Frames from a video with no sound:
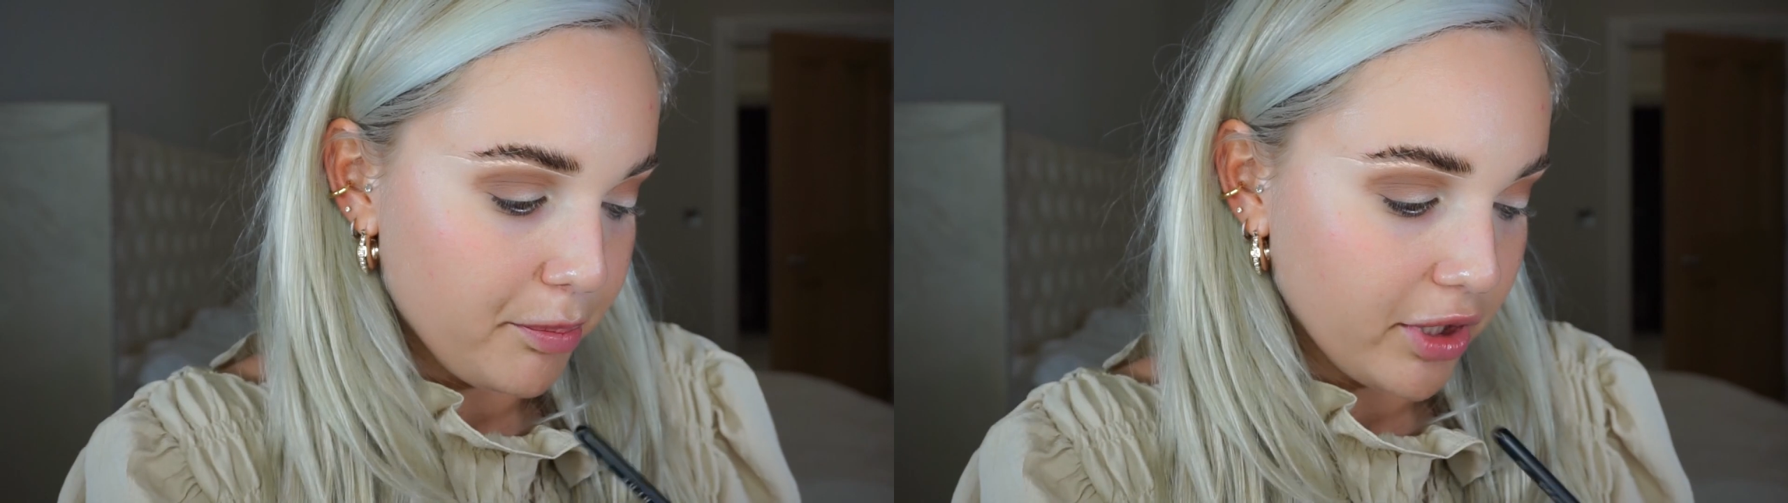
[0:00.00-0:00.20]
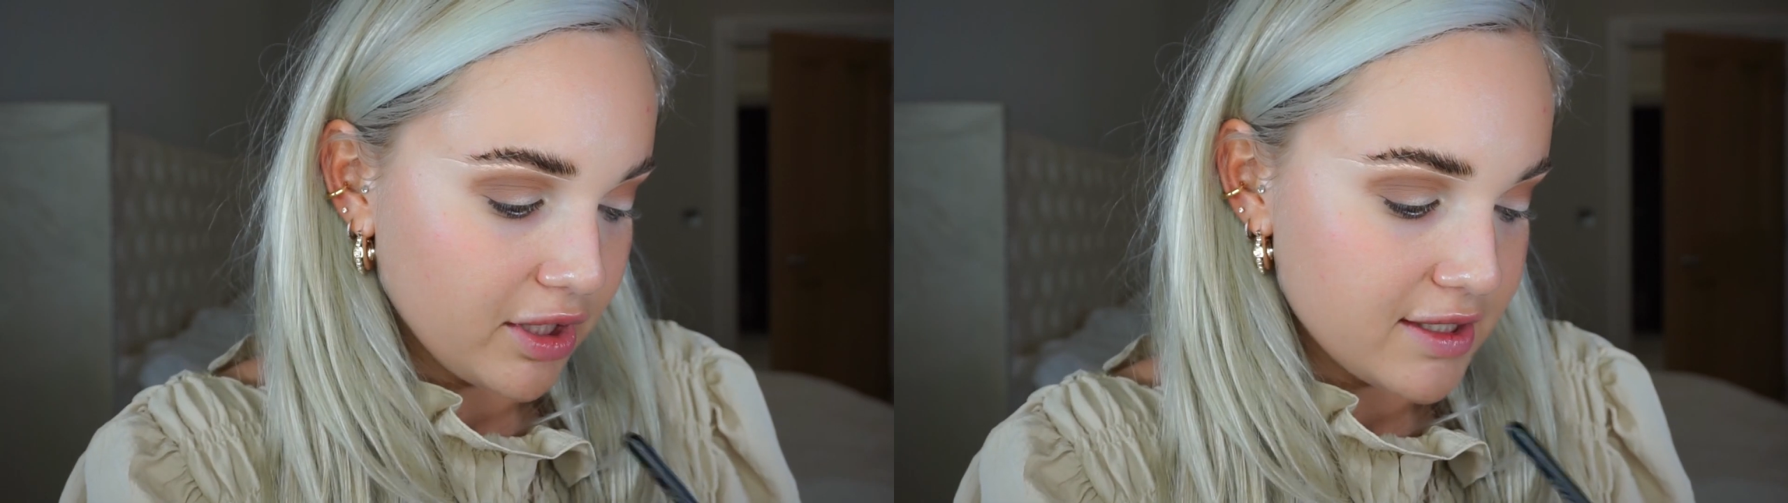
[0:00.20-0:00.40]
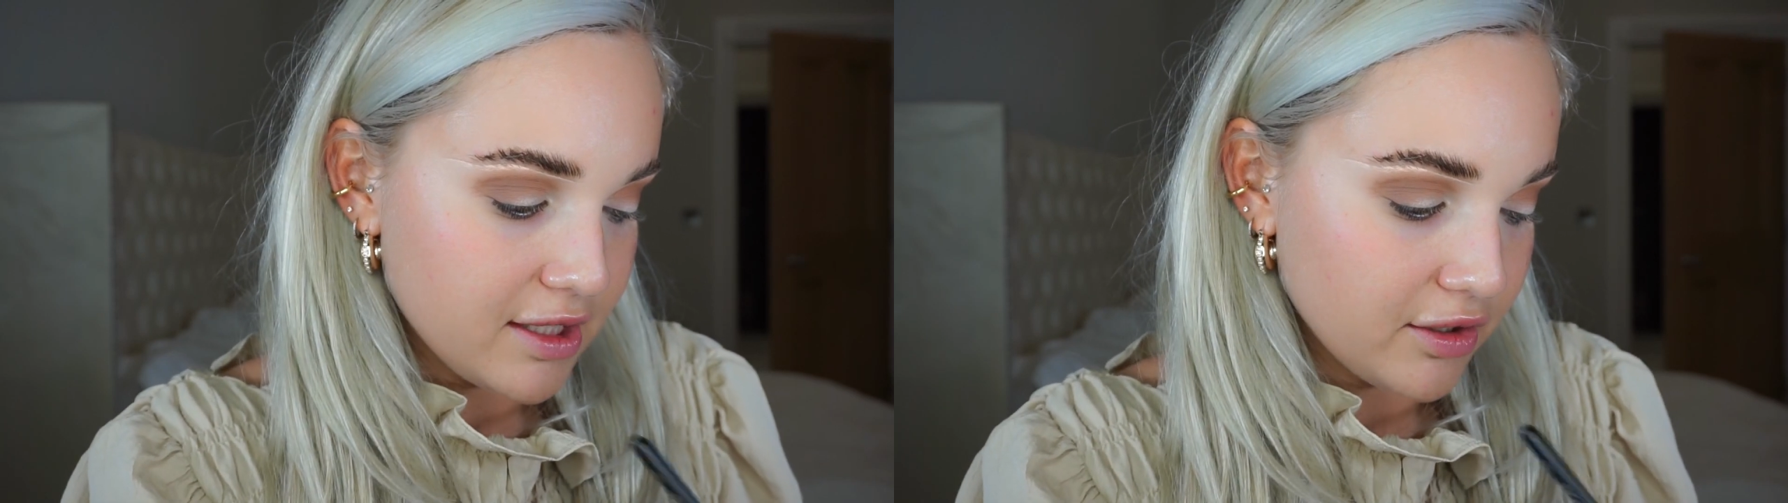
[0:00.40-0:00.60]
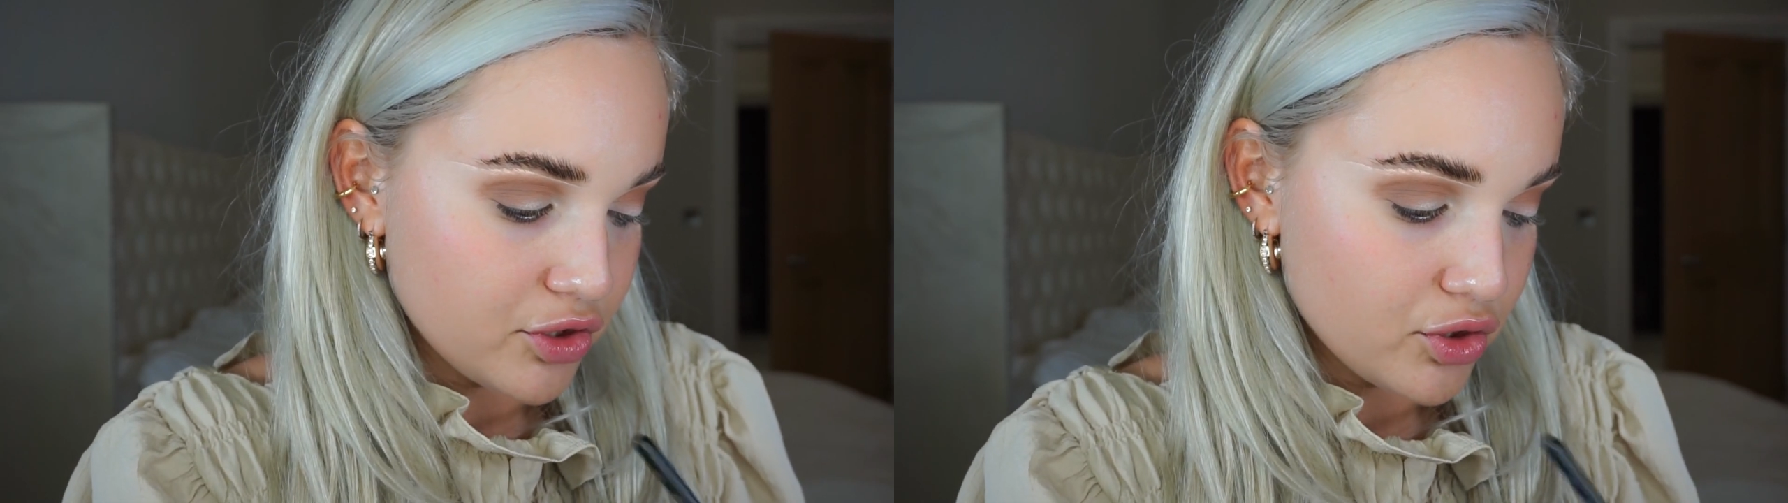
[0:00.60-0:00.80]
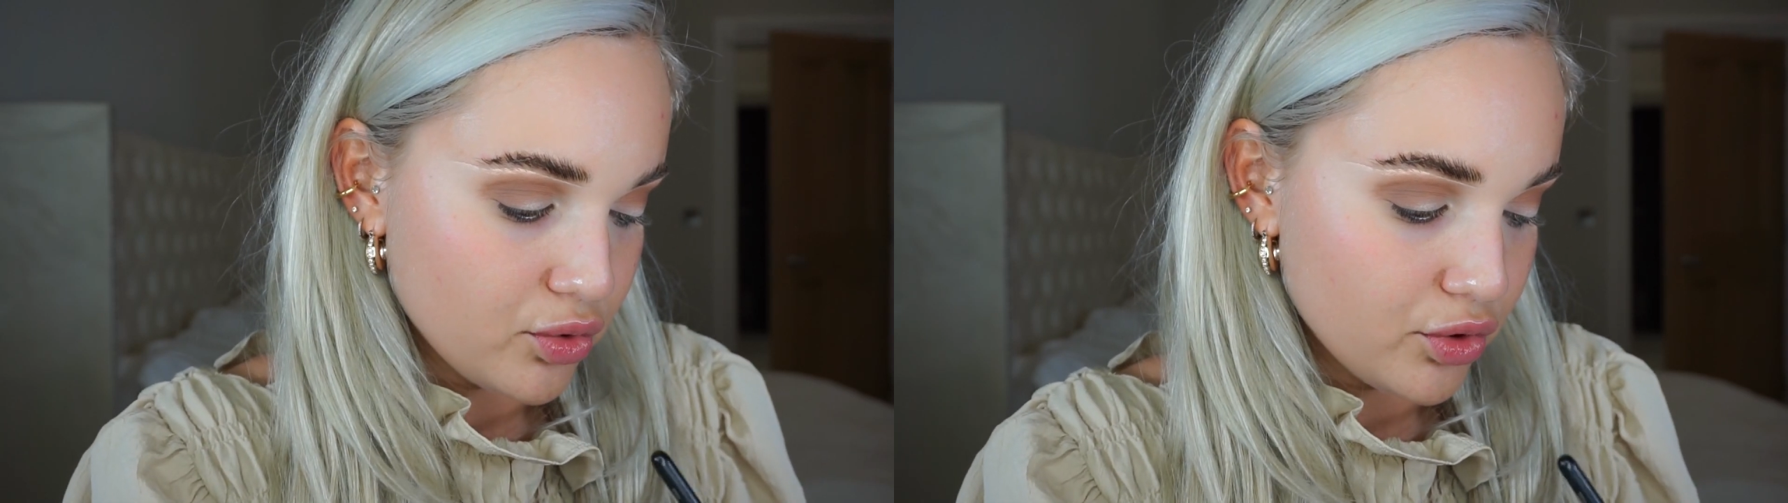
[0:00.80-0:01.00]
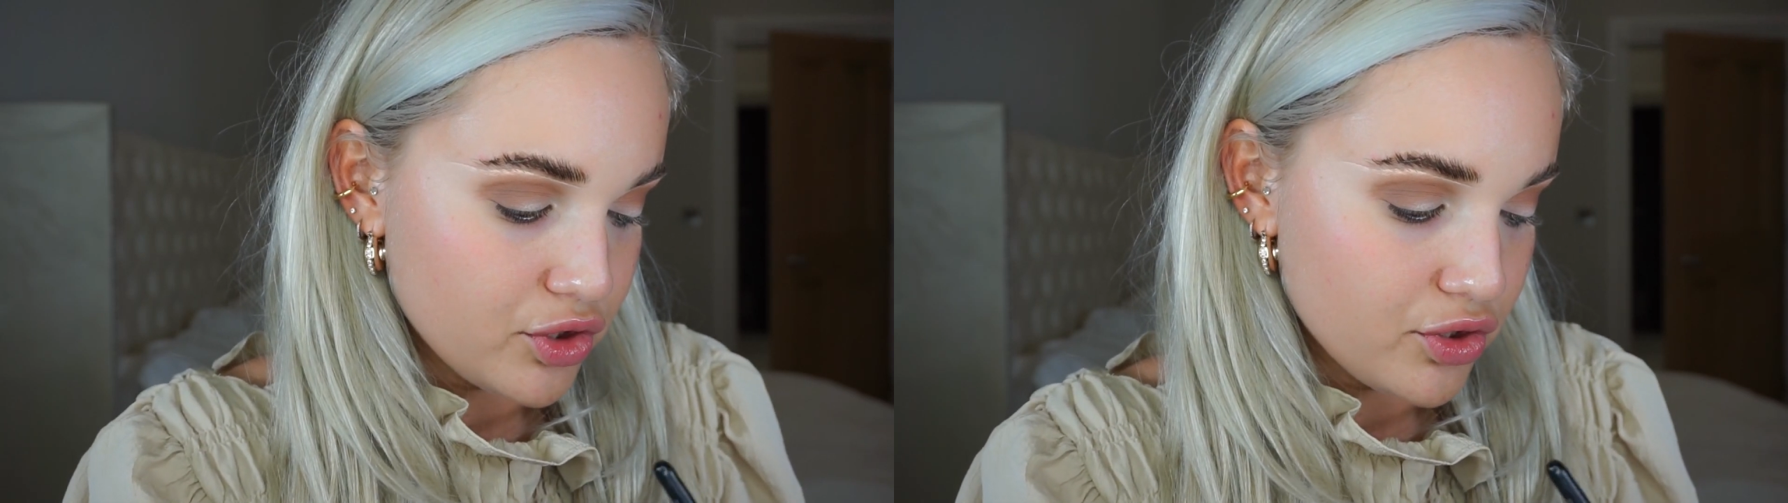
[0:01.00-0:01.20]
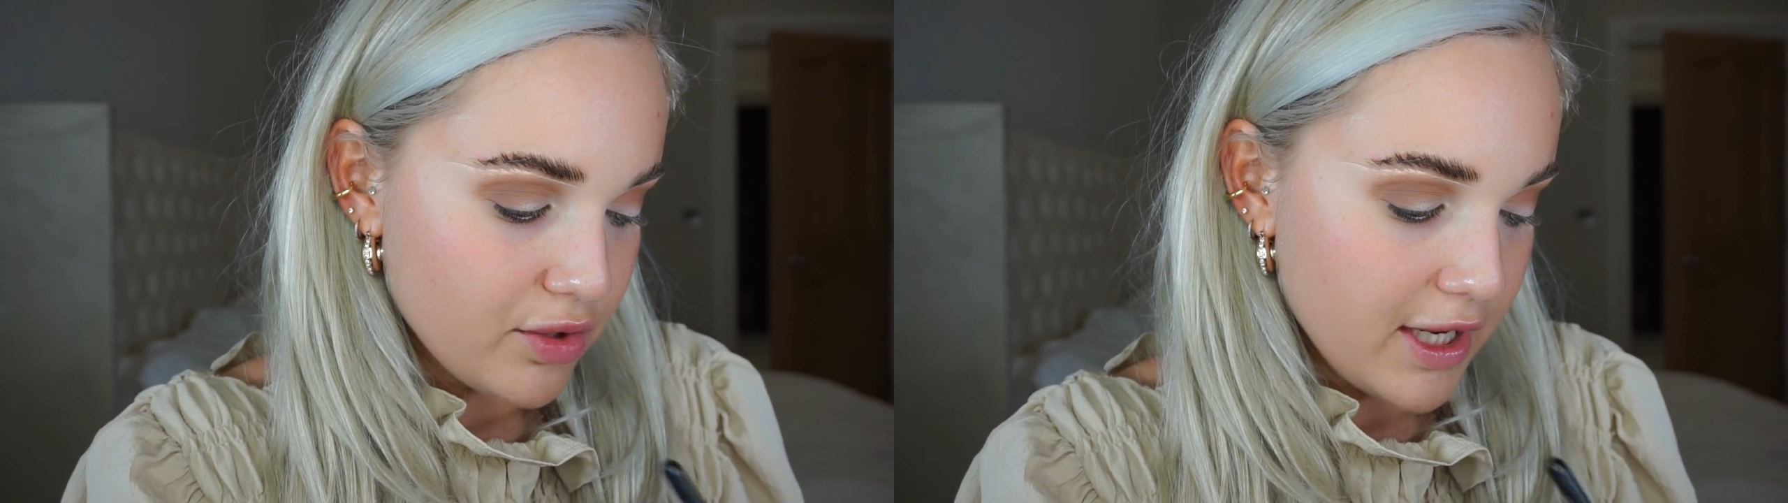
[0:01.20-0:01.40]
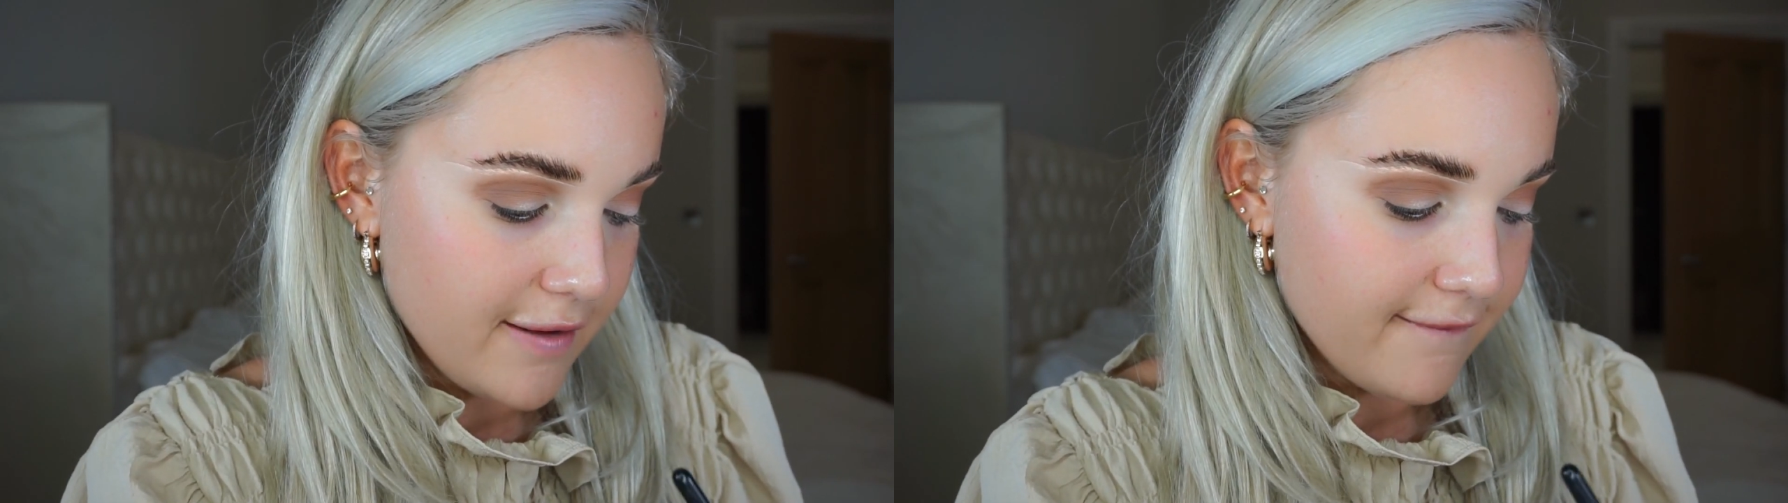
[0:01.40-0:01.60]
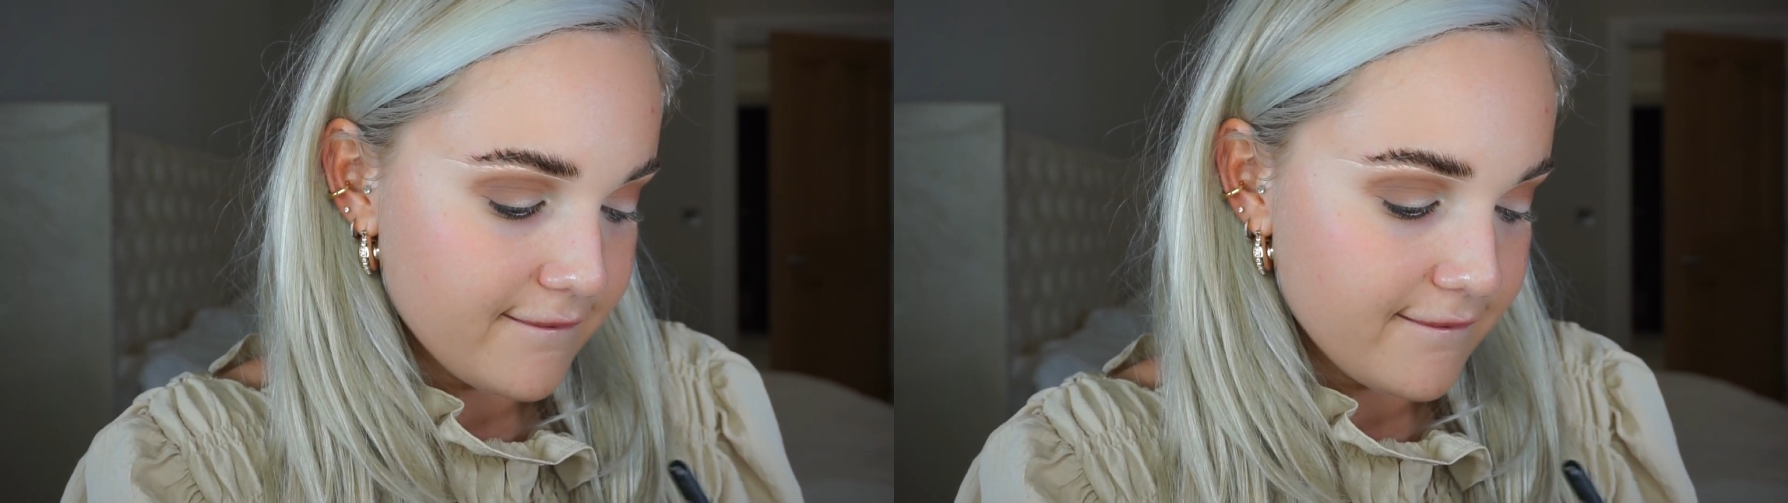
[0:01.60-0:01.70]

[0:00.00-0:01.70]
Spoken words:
burgundy undertone to it.